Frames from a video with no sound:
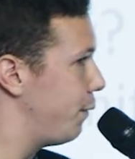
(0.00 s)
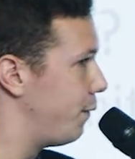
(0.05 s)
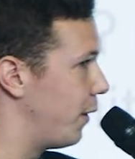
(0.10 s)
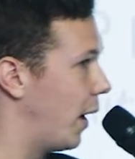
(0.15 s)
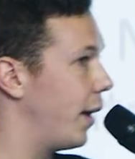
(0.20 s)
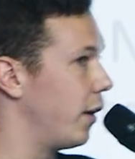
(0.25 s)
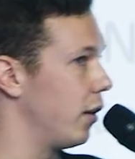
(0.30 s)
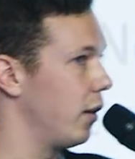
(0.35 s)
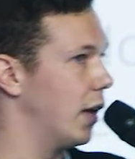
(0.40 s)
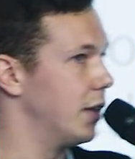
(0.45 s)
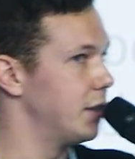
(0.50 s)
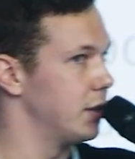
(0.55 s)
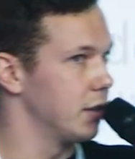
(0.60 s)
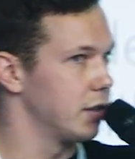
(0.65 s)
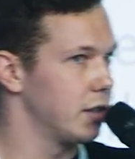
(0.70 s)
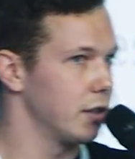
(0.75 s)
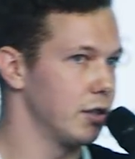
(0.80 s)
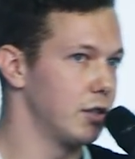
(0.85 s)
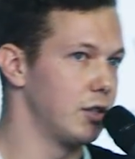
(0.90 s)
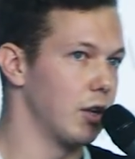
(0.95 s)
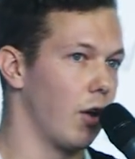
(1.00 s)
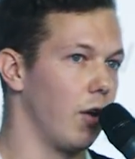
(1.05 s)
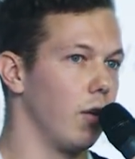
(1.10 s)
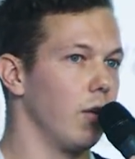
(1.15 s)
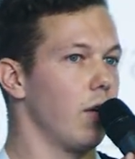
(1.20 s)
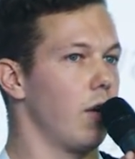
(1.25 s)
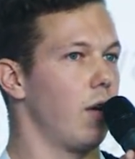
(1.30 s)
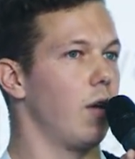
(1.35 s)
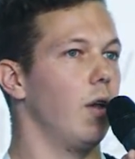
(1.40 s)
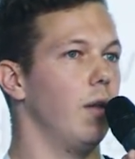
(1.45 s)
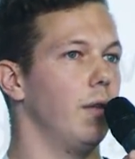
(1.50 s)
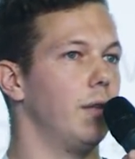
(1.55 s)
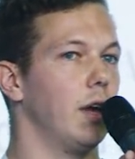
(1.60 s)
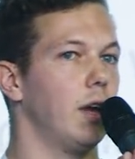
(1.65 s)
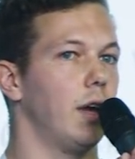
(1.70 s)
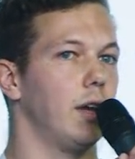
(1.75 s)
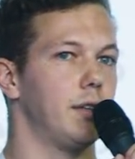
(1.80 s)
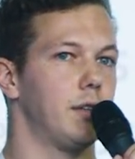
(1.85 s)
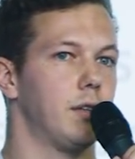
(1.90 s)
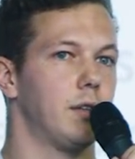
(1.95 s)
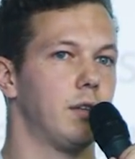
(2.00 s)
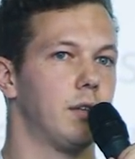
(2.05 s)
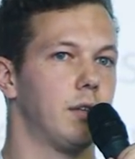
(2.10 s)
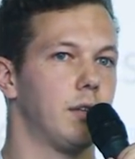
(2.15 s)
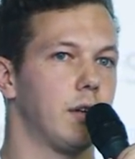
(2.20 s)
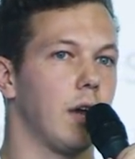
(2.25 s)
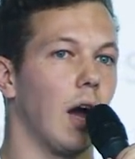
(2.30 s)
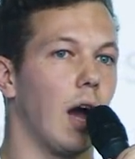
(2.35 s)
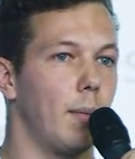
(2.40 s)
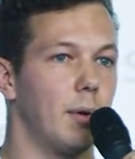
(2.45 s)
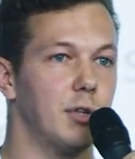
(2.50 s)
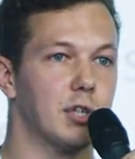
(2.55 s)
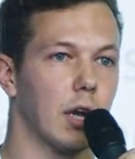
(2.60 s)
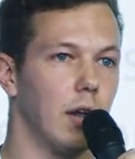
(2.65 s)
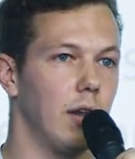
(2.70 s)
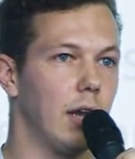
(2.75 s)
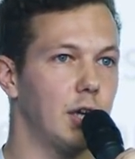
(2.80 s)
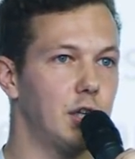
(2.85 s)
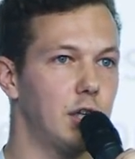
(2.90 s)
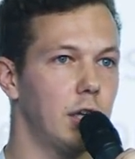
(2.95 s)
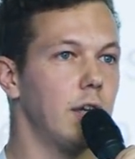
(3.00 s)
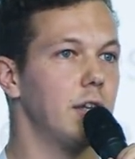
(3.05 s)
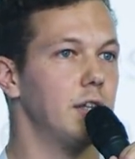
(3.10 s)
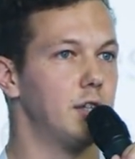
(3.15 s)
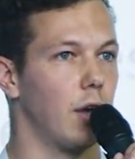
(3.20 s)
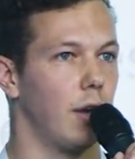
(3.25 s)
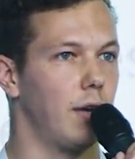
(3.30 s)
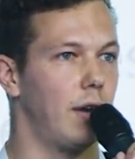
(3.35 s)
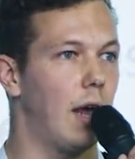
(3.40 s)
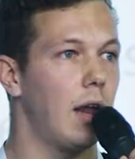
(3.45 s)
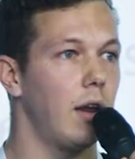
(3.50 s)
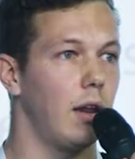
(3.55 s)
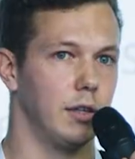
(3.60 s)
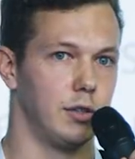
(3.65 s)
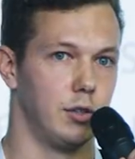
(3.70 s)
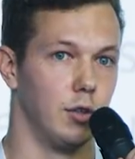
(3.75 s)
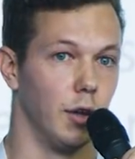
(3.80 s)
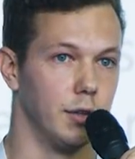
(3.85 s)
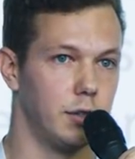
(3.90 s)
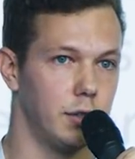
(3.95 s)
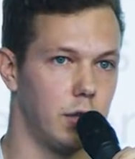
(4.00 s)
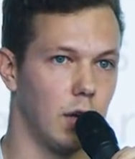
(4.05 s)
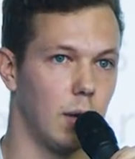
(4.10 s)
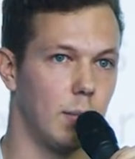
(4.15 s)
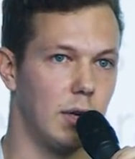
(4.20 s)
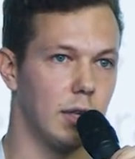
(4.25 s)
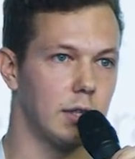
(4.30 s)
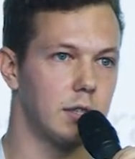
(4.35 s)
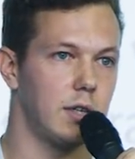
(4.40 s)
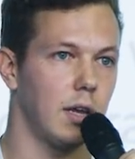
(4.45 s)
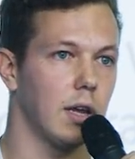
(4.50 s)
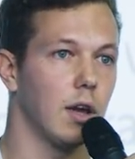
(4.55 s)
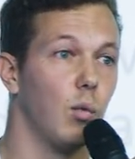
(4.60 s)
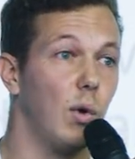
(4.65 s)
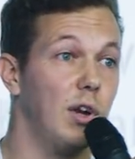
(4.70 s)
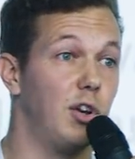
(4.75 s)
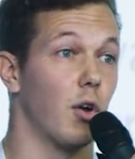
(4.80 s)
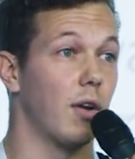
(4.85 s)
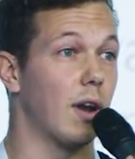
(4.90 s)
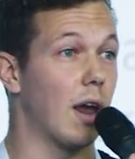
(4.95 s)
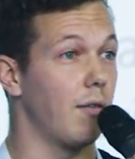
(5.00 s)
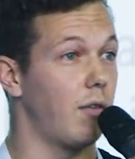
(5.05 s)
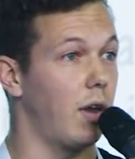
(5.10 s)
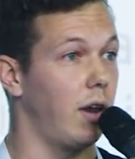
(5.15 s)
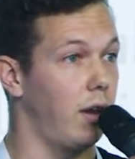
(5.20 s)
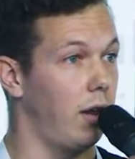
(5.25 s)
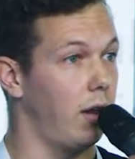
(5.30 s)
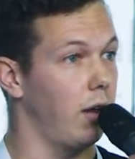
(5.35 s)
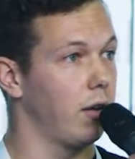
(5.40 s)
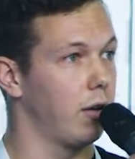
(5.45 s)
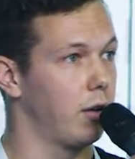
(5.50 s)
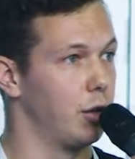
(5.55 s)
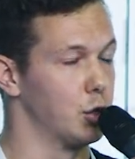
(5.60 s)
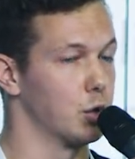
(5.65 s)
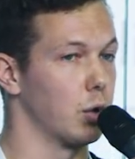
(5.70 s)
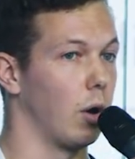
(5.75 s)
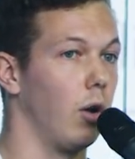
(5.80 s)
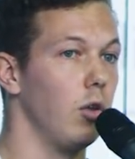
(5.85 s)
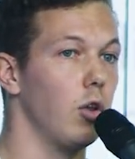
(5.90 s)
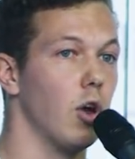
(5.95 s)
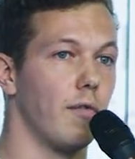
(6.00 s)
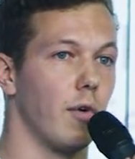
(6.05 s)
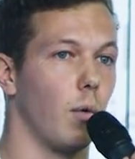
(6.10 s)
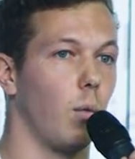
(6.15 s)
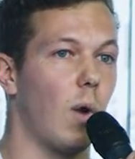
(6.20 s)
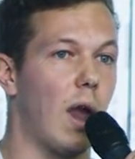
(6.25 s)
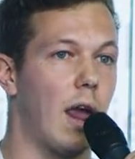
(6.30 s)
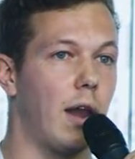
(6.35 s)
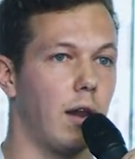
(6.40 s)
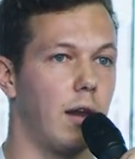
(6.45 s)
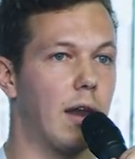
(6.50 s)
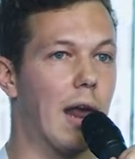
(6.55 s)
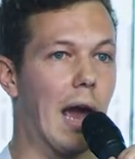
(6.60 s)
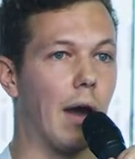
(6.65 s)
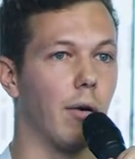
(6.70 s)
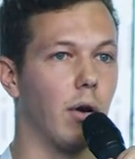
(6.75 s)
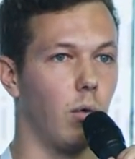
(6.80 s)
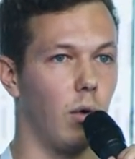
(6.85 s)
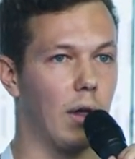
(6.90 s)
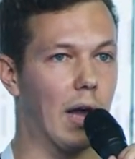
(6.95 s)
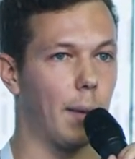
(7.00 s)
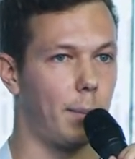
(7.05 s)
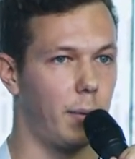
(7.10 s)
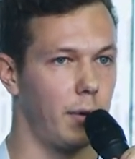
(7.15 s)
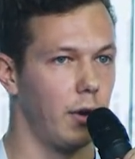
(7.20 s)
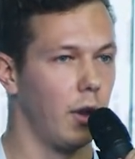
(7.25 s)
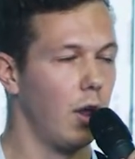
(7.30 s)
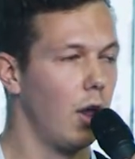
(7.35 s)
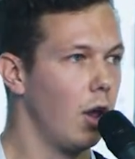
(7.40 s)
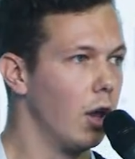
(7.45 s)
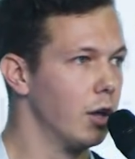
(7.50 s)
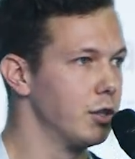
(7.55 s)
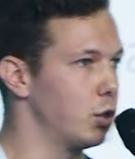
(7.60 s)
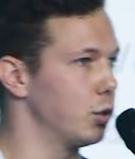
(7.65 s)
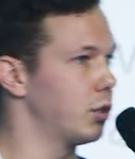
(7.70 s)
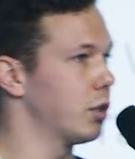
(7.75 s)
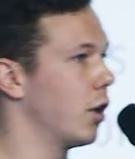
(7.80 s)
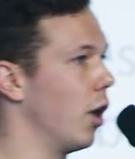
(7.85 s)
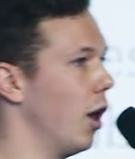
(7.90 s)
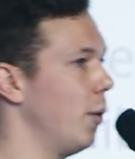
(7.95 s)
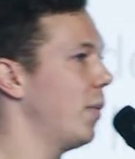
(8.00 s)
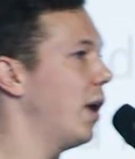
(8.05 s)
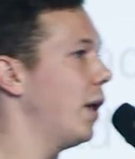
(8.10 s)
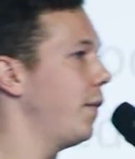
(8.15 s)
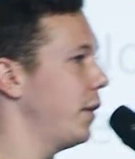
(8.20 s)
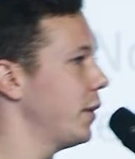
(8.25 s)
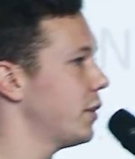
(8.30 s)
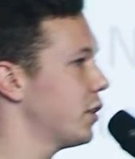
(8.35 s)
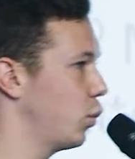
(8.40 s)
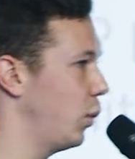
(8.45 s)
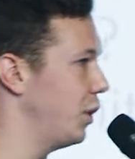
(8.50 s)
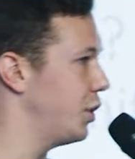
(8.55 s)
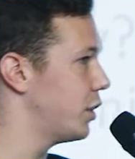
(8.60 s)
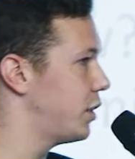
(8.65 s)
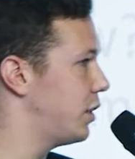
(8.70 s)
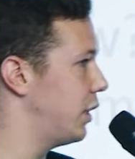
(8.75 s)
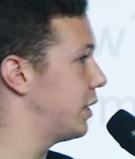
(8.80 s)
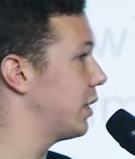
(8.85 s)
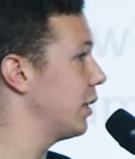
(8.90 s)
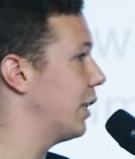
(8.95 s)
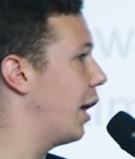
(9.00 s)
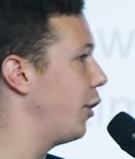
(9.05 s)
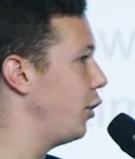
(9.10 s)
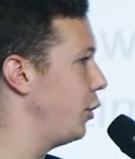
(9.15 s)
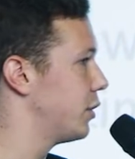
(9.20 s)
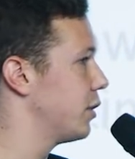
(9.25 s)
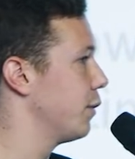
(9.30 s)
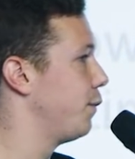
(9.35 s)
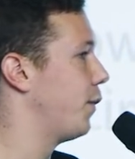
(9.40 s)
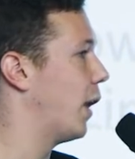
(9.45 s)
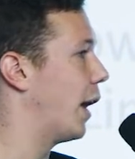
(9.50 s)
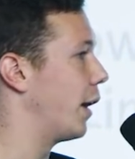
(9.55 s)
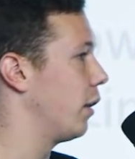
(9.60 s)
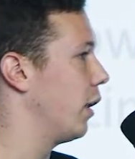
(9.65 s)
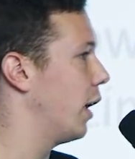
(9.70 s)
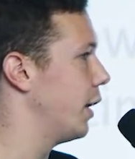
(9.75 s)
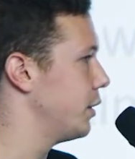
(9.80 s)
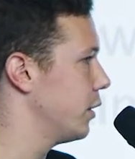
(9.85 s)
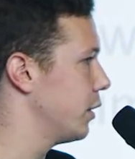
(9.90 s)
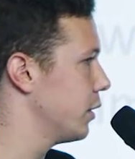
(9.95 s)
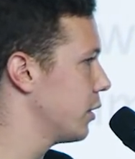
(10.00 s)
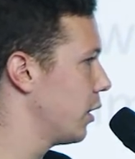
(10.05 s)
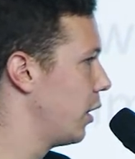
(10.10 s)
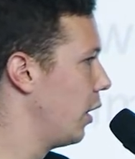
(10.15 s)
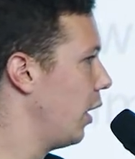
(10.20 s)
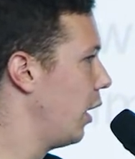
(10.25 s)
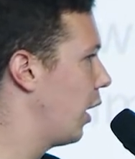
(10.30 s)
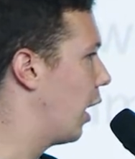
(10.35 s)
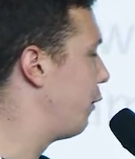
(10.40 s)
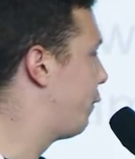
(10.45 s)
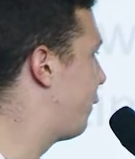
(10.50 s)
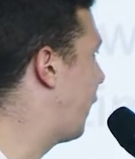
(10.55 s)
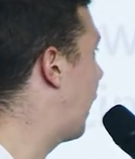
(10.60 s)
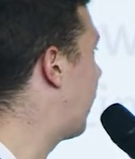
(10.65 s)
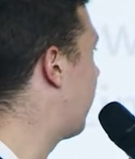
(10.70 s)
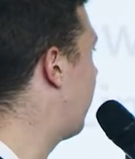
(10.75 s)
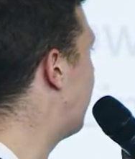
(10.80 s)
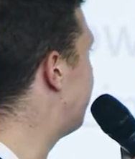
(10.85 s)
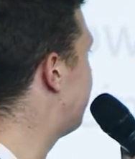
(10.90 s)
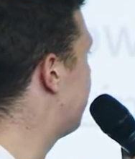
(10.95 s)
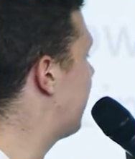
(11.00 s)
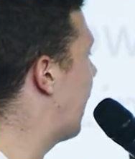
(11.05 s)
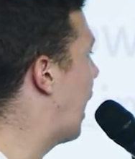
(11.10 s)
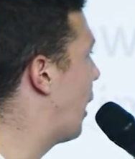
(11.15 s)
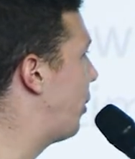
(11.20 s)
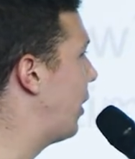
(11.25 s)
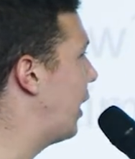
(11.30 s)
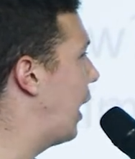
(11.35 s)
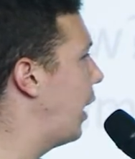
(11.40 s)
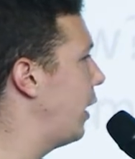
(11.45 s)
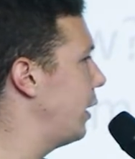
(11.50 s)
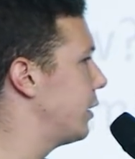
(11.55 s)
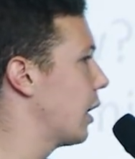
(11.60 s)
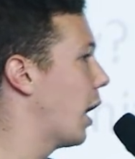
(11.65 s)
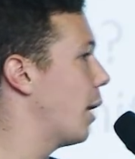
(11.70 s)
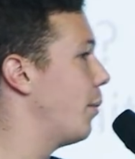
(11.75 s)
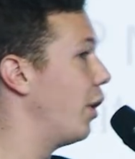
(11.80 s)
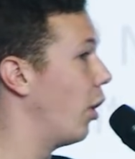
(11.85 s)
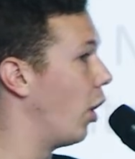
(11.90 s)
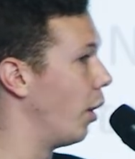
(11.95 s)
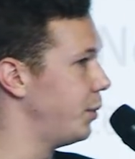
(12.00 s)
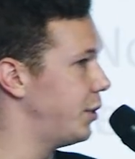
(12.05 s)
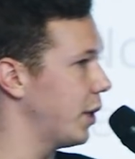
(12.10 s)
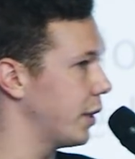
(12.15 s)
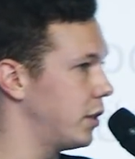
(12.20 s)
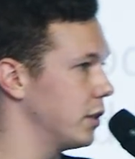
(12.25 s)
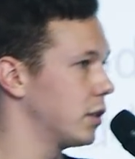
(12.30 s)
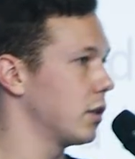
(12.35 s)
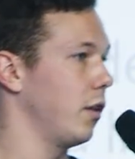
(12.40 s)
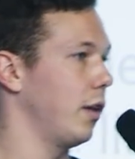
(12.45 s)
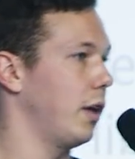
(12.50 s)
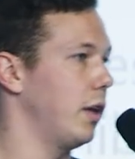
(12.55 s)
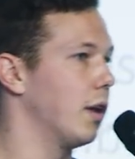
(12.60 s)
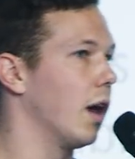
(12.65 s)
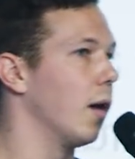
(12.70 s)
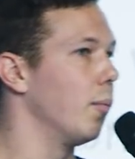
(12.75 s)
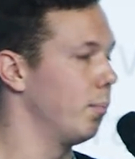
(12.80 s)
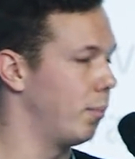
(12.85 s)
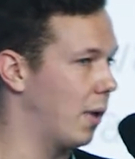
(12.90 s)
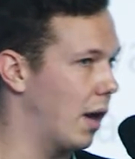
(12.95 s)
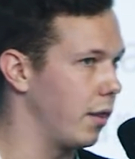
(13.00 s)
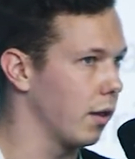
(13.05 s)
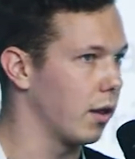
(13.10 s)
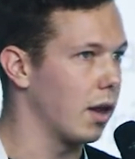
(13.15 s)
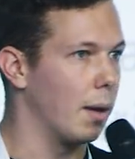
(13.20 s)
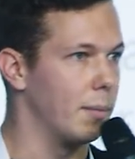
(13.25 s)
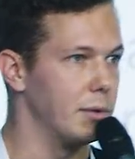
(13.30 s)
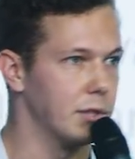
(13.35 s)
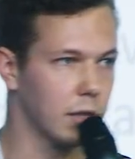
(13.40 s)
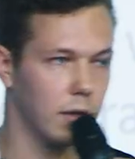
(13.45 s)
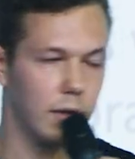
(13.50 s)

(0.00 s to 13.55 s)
finalizers. So the garbage collection in .NET is non-deterministic. We don't have any control over when and how it will happen. So to combat this, we just disallow use of finalizers. And finalizers happen anytime an object is cleaned up by the garbage